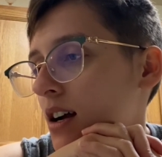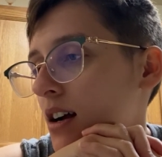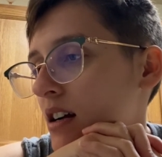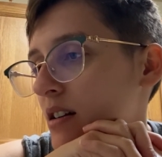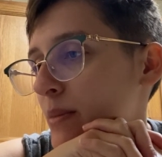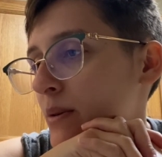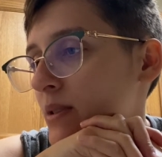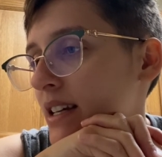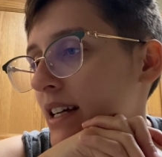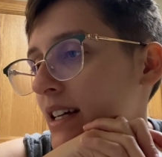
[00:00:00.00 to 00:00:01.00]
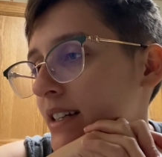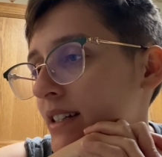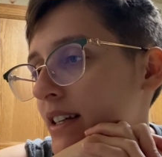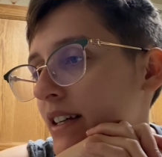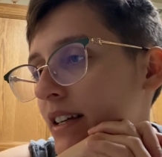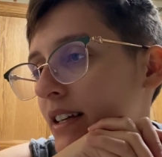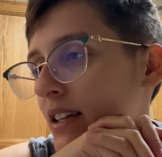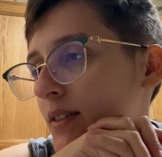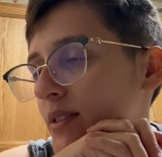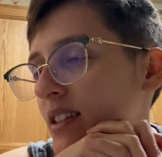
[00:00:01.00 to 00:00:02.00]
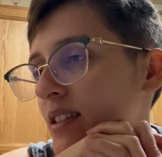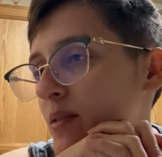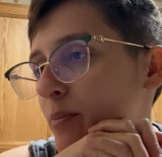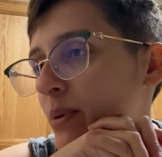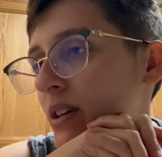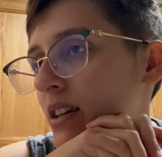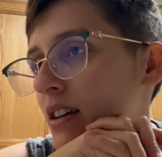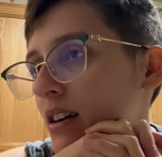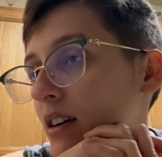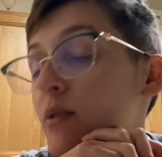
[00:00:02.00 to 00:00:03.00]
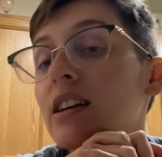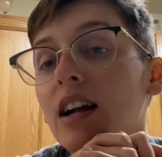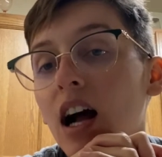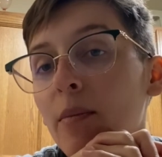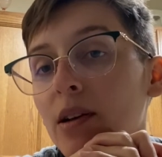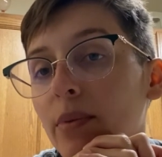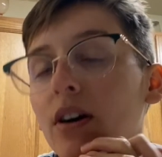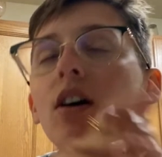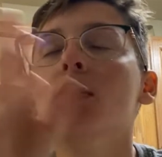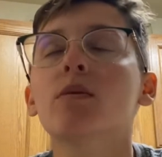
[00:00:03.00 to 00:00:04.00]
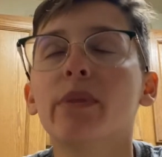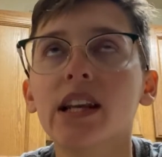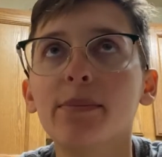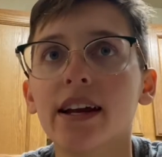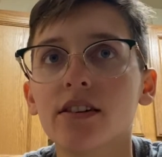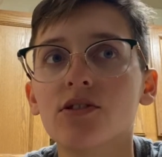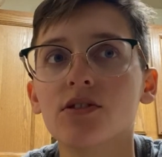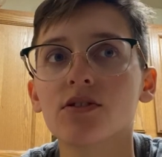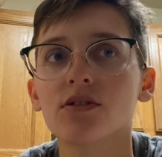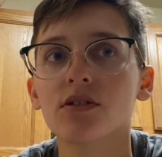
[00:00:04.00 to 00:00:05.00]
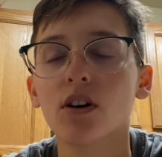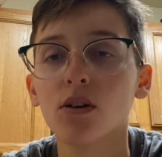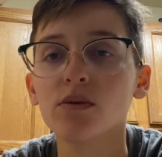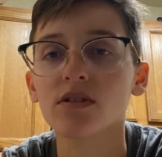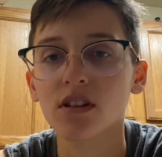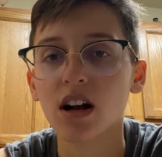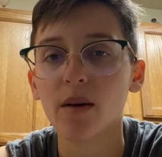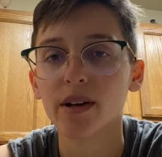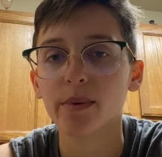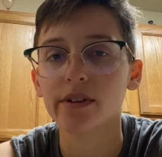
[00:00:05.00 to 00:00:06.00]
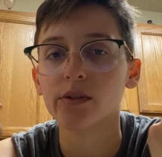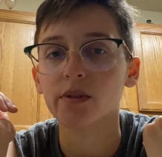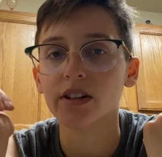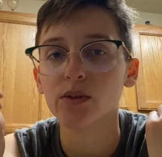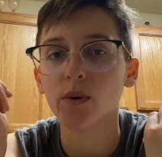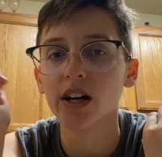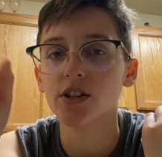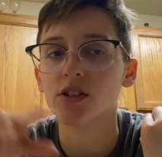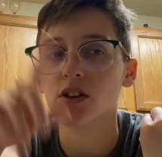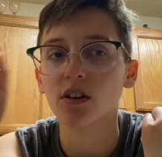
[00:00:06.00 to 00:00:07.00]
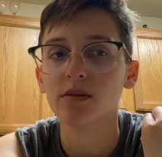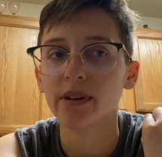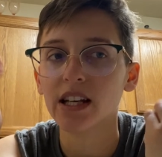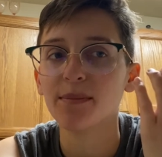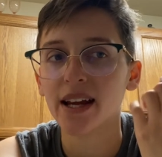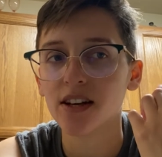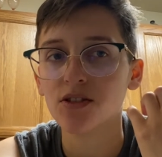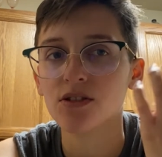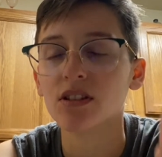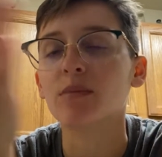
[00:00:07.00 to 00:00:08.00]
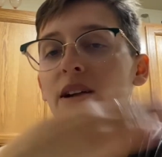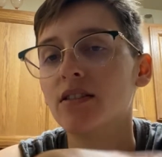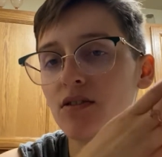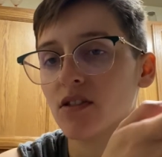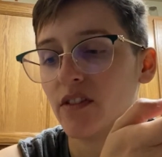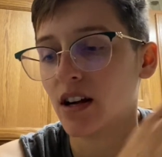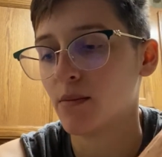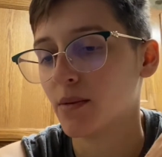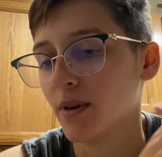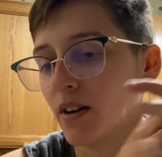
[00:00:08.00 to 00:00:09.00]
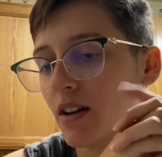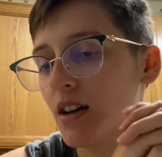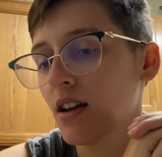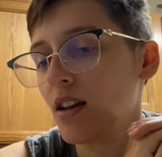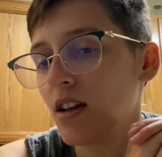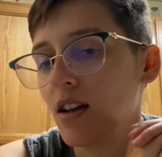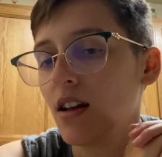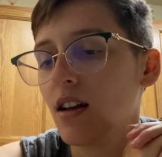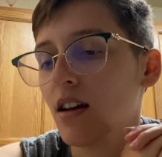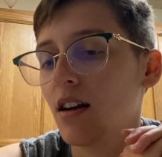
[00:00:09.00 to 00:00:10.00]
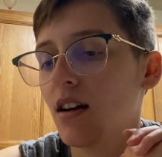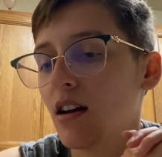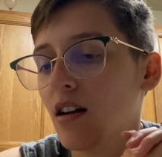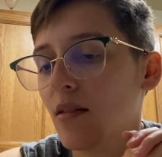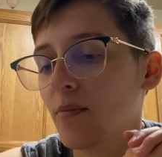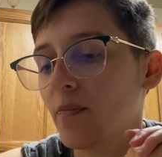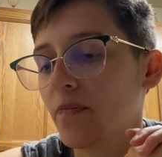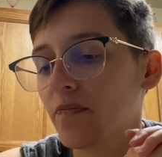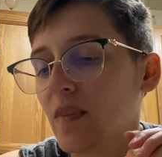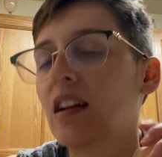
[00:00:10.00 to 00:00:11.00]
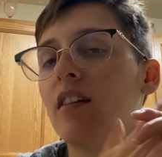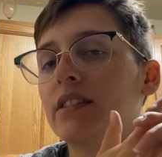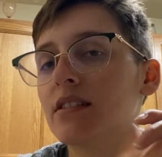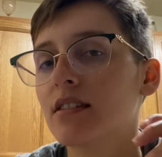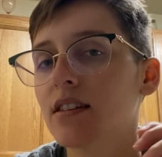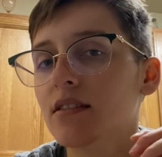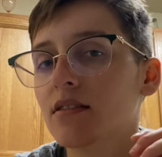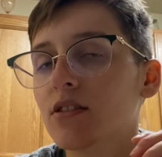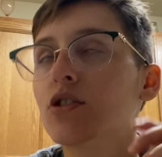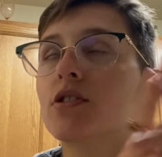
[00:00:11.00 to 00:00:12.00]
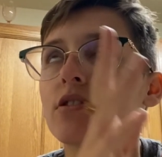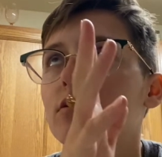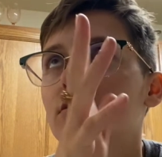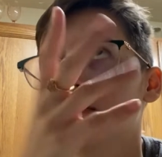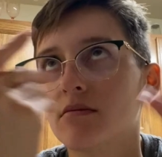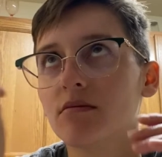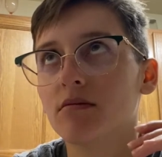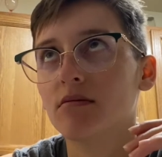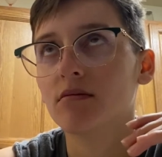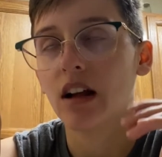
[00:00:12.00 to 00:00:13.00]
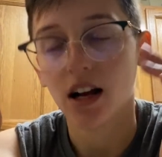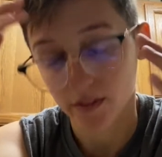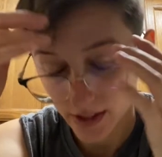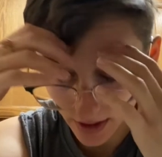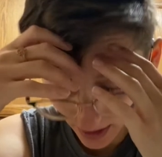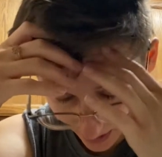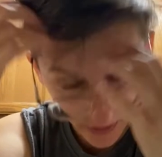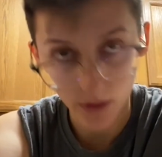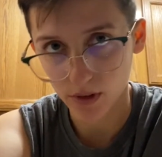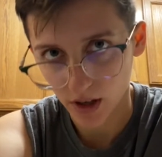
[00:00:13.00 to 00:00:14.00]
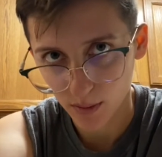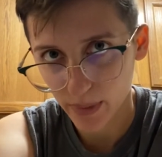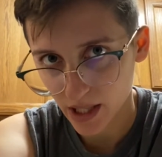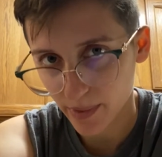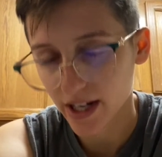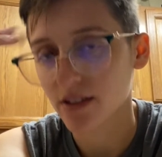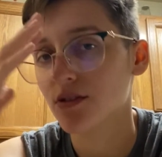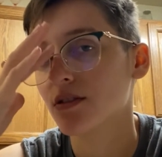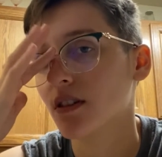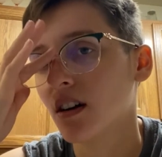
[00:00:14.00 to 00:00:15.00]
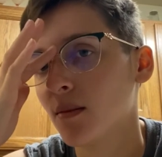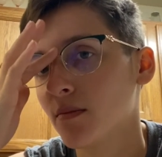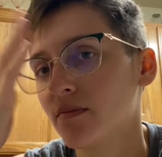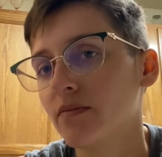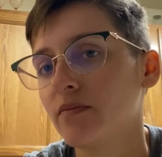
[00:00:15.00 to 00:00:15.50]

it was at a comic book. Oh, Betty Pages owns the comic book store. That's why she's called Betty Pages, like pages of a comic book. And obviously if you don't know, Betty Page, plan